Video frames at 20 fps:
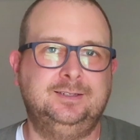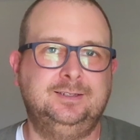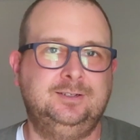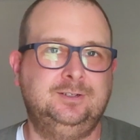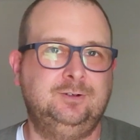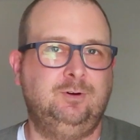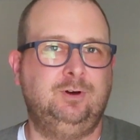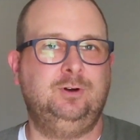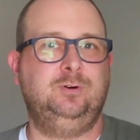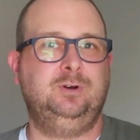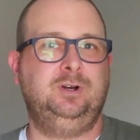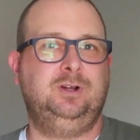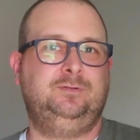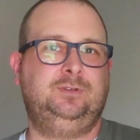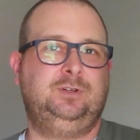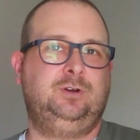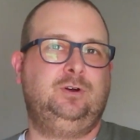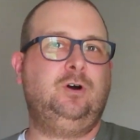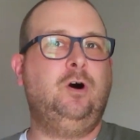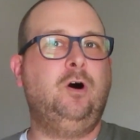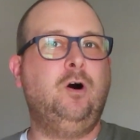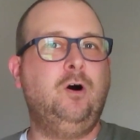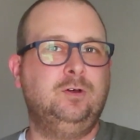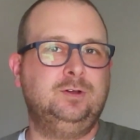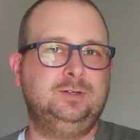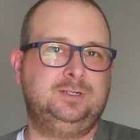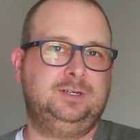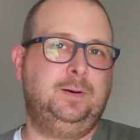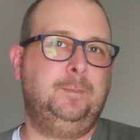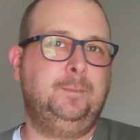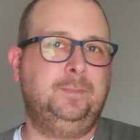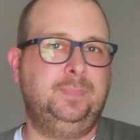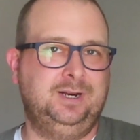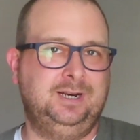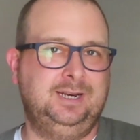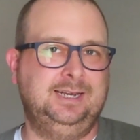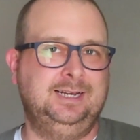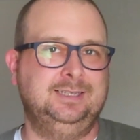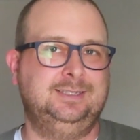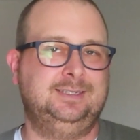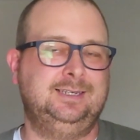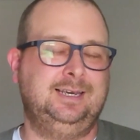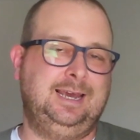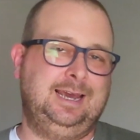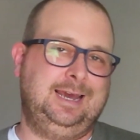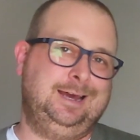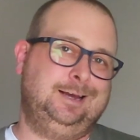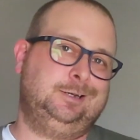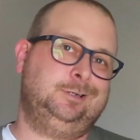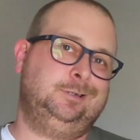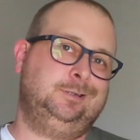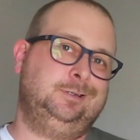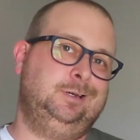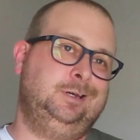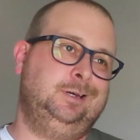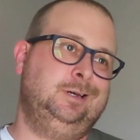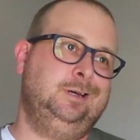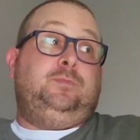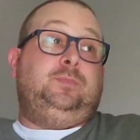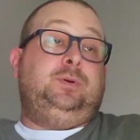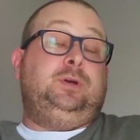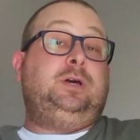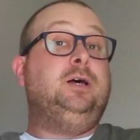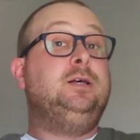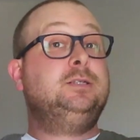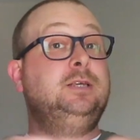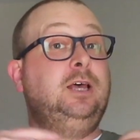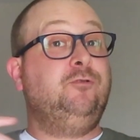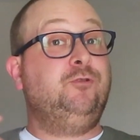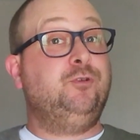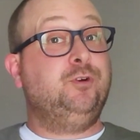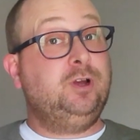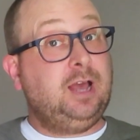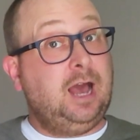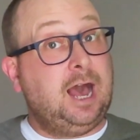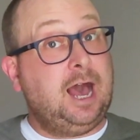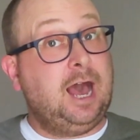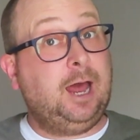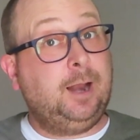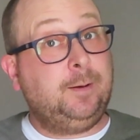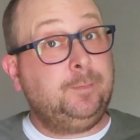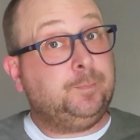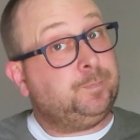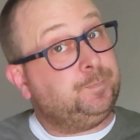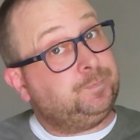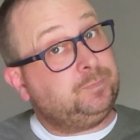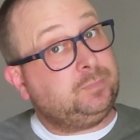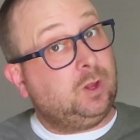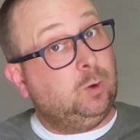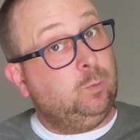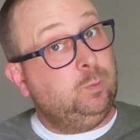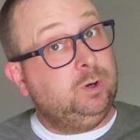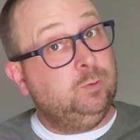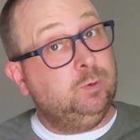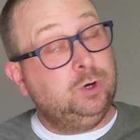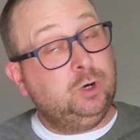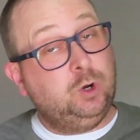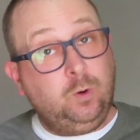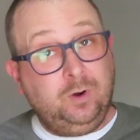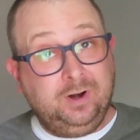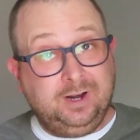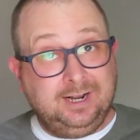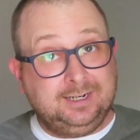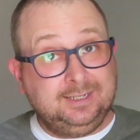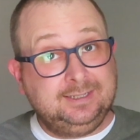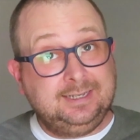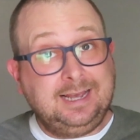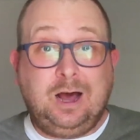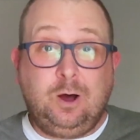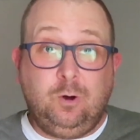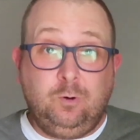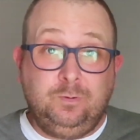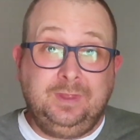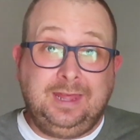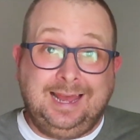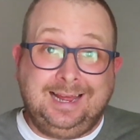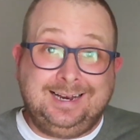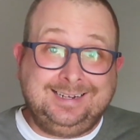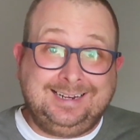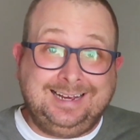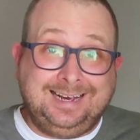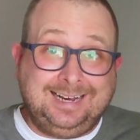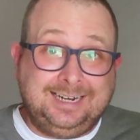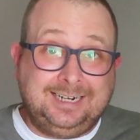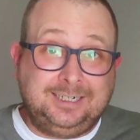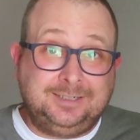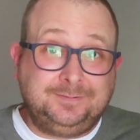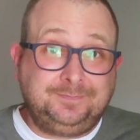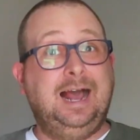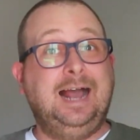So I don't have to call somebody and say, actually, because I forgot, we were going out of town that day.